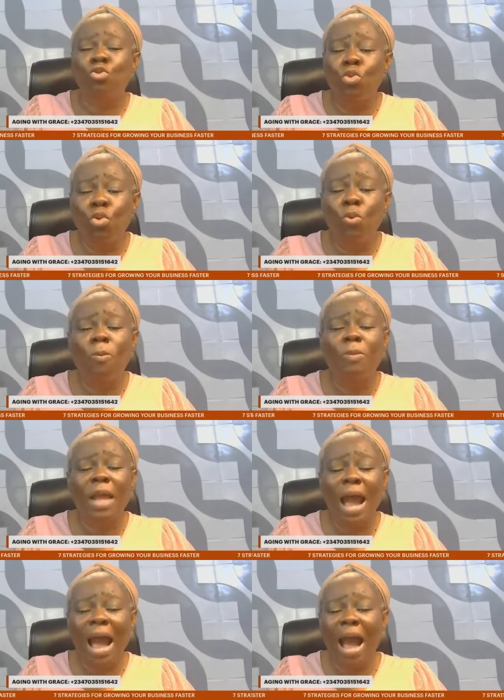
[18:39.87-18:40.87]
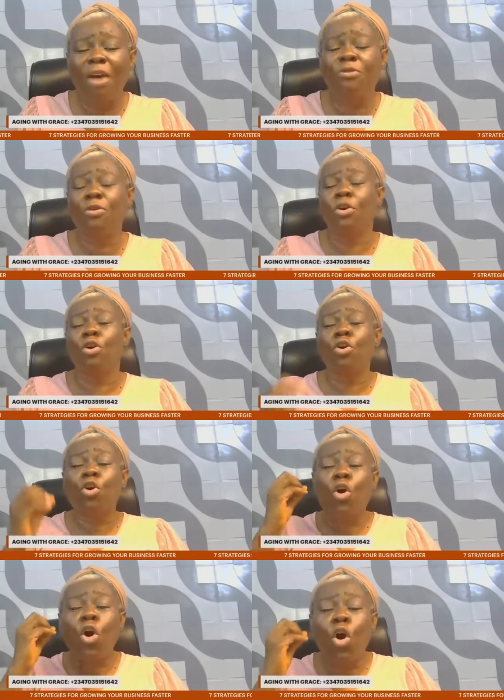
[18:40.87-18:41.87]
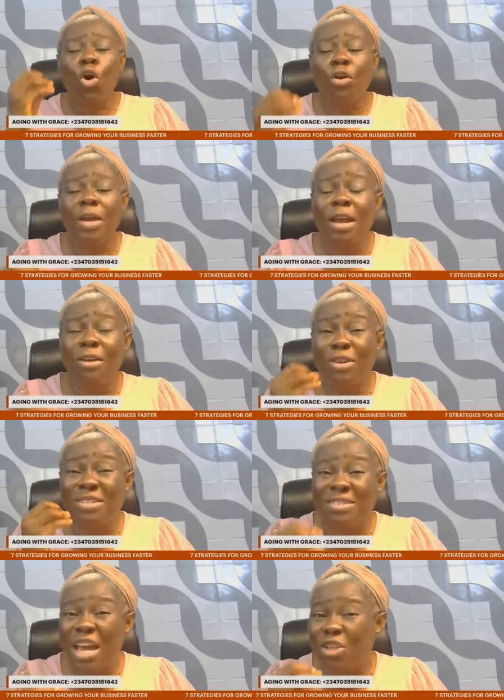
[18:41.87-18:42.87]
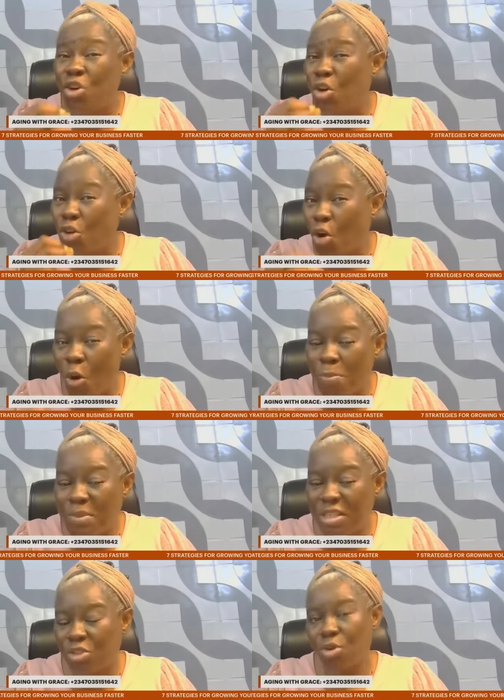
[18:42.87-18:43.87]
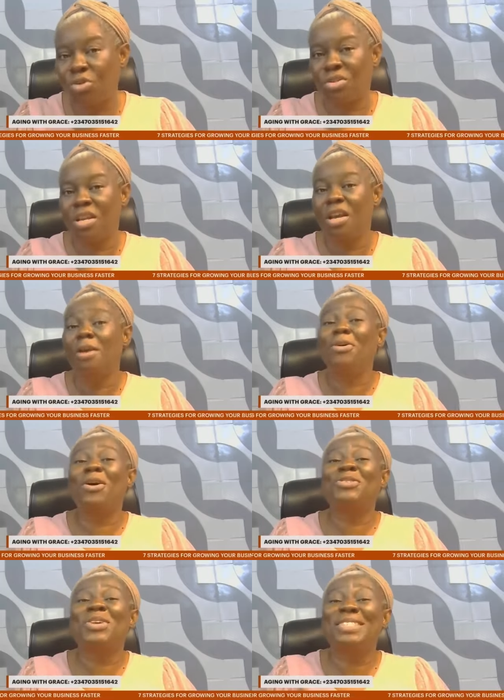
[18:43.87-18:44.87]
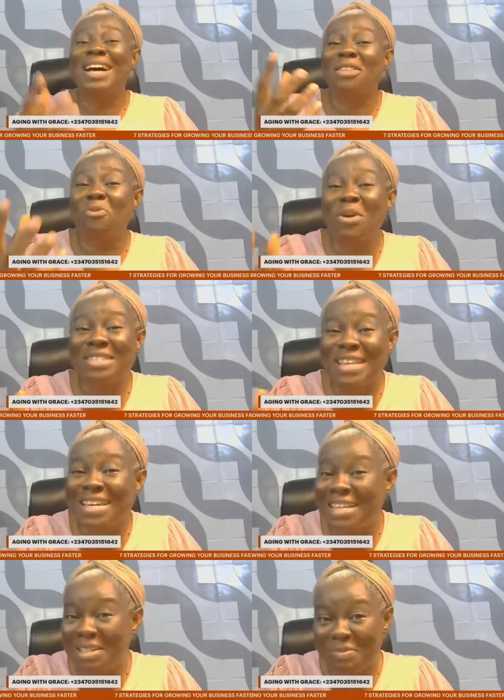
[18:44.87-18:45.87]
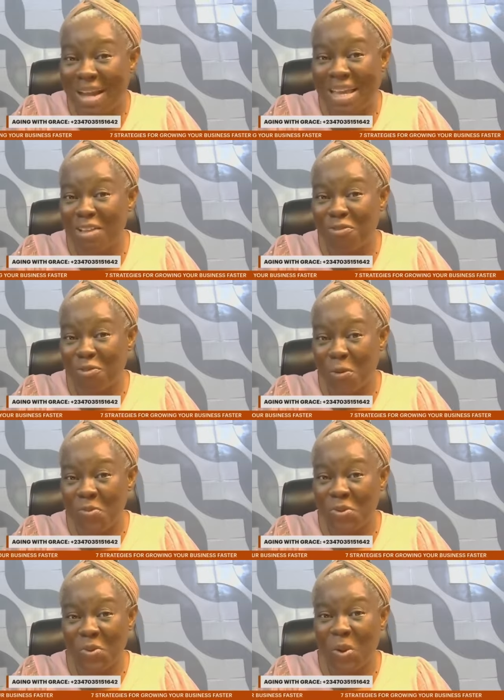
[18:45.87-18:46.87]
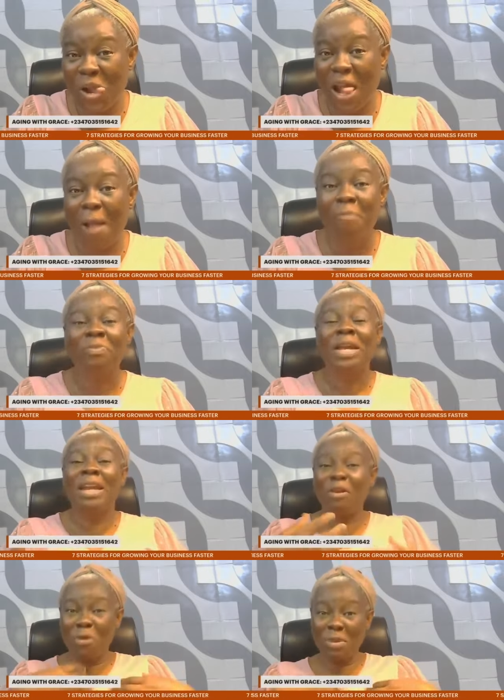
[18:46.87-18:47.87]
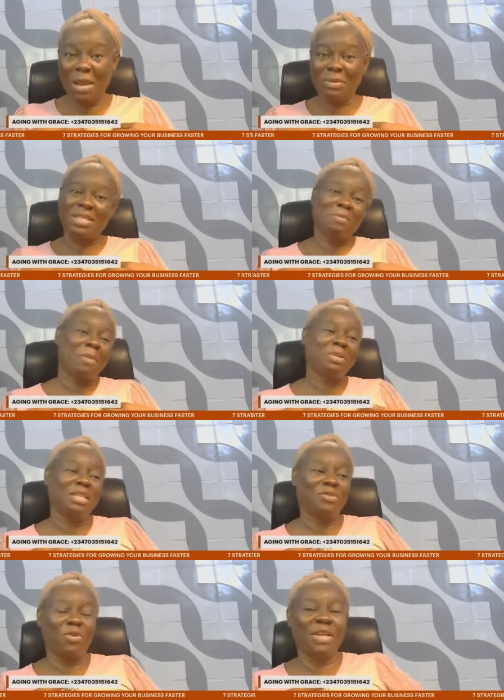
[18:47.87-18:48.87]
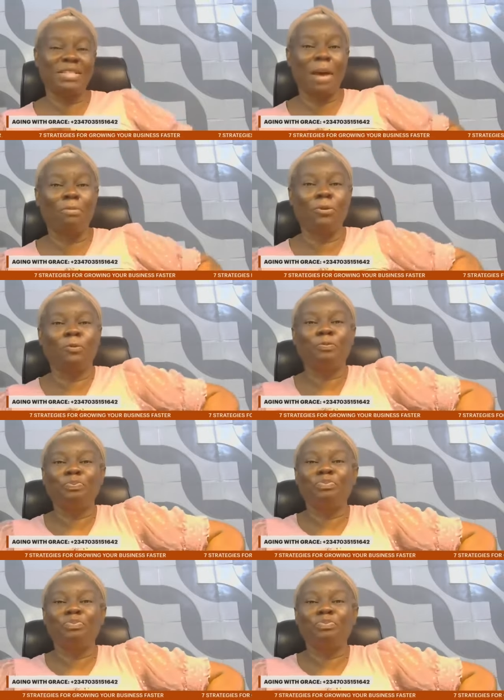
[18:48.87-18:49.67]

to have a research on your competitors because those are the ones taking the market from you, okay? Like for me, let me take my business for example.